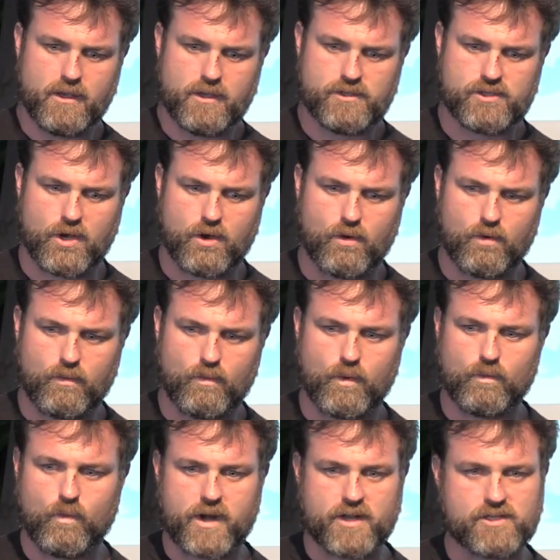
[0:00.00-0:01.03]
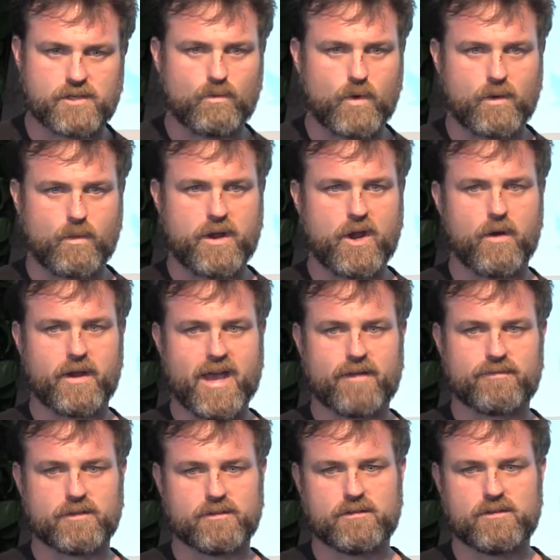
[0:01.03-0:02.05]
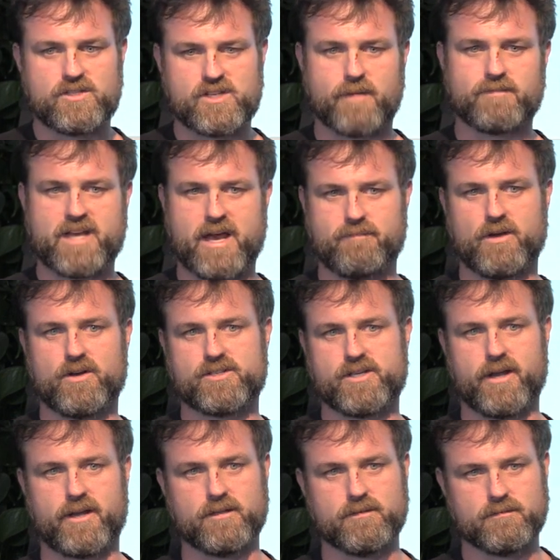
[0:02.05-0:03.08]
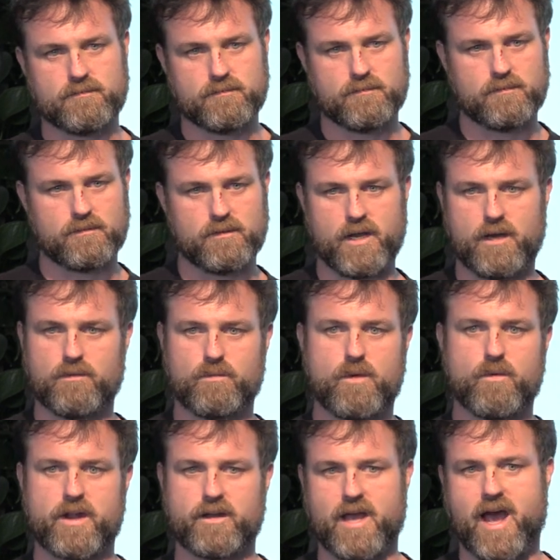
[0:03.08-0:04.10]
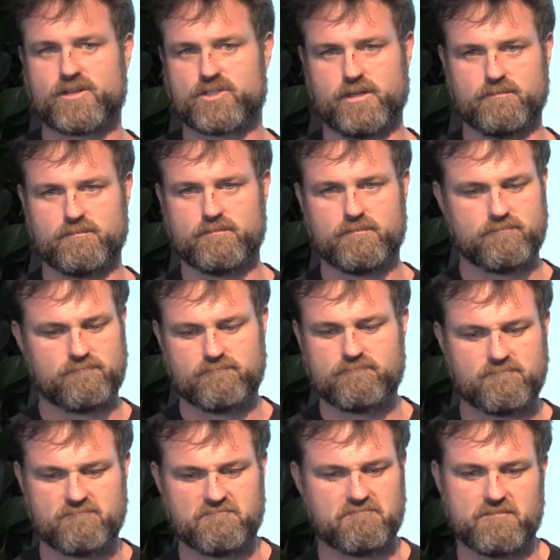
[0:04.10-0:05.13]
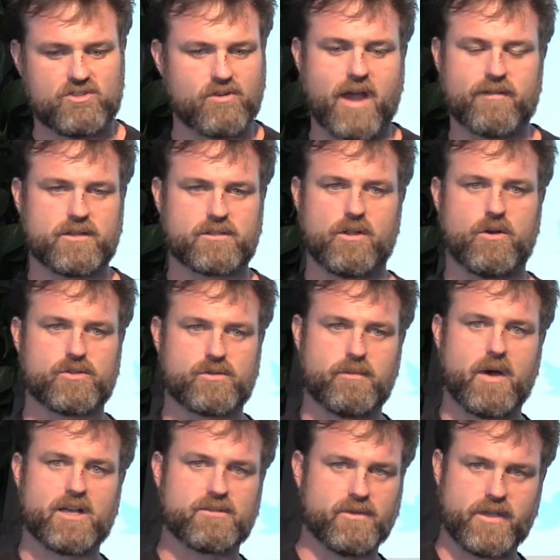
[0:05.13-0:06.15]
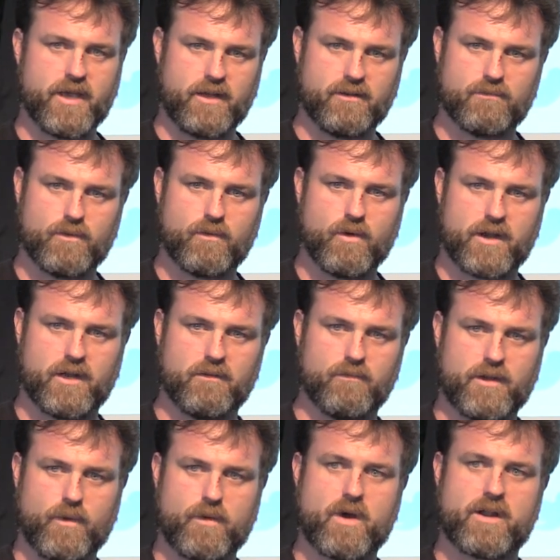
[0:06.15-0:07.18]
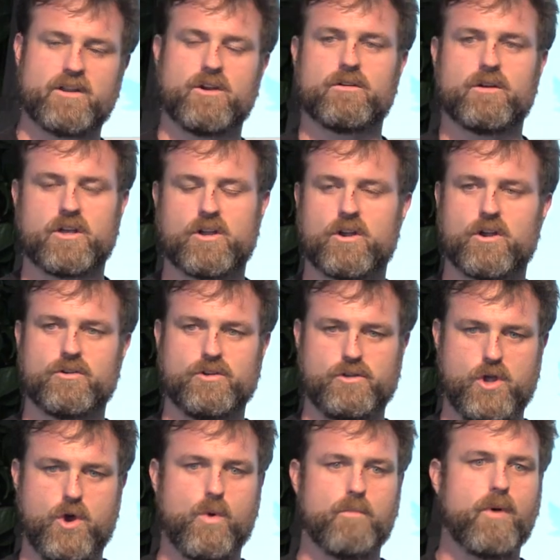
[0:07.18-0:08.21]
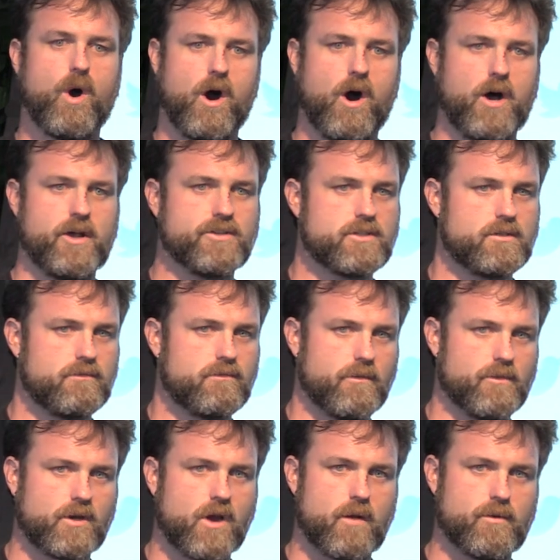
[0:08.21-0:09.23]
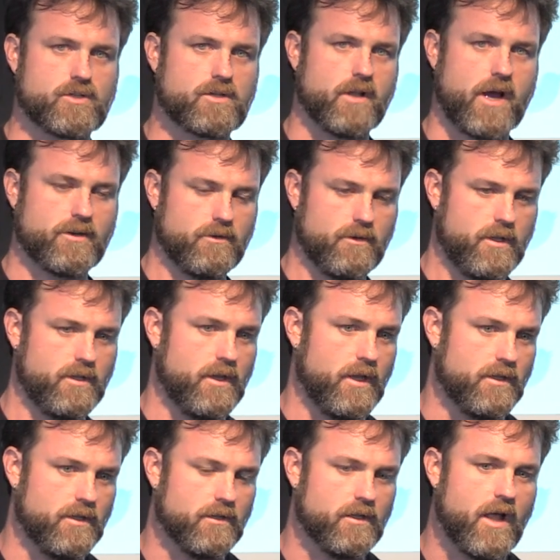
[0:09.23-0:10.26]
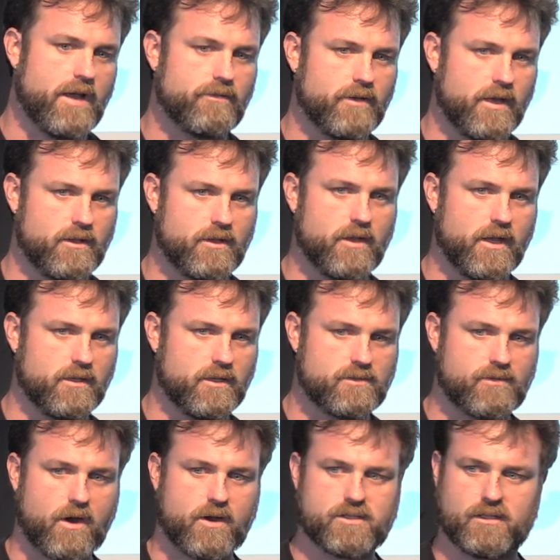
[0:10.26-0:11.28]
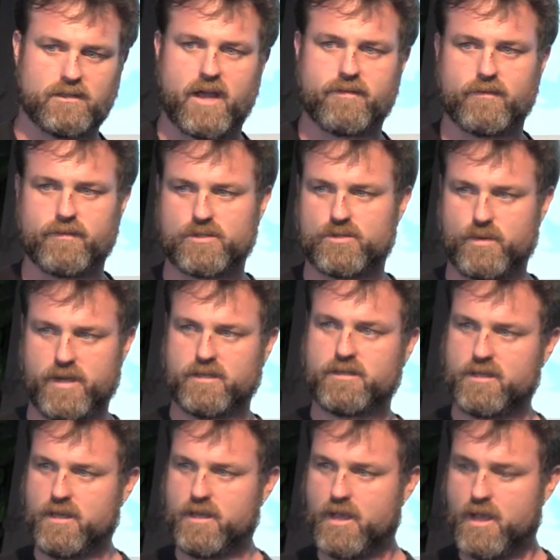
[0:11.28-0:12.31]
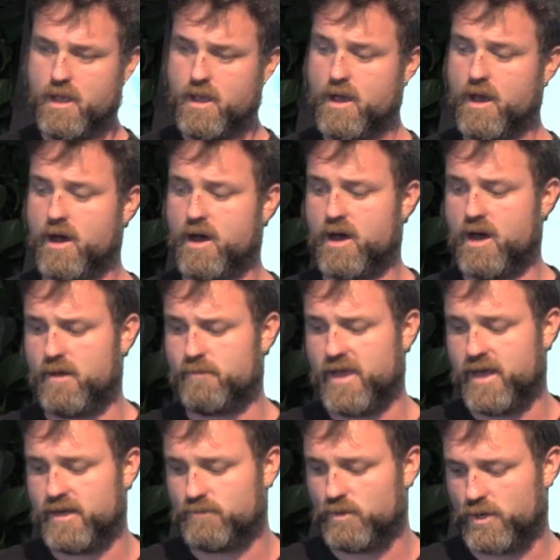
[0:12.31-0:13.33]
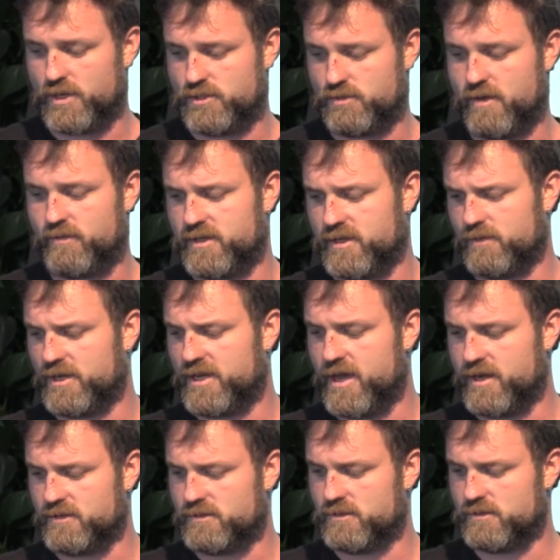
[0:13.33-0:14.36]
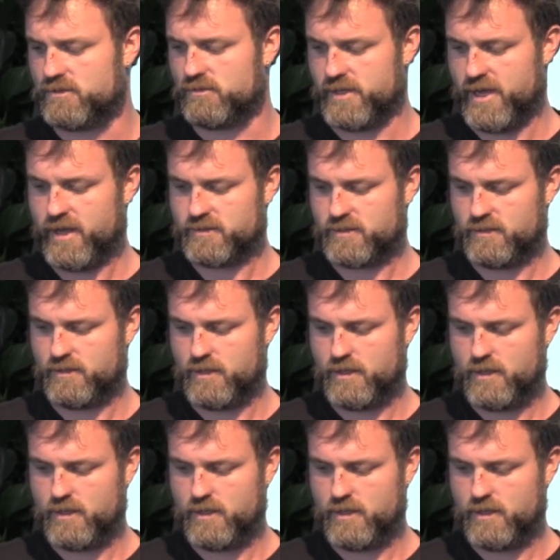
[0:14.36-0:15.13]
So what are we going after? Sub 10 millisecond. We want to actually drive it as low as we possibly can. We want to incur no pause from the garbage collector in as far as the life of a tweet, and we're going to do everything that we can to do that.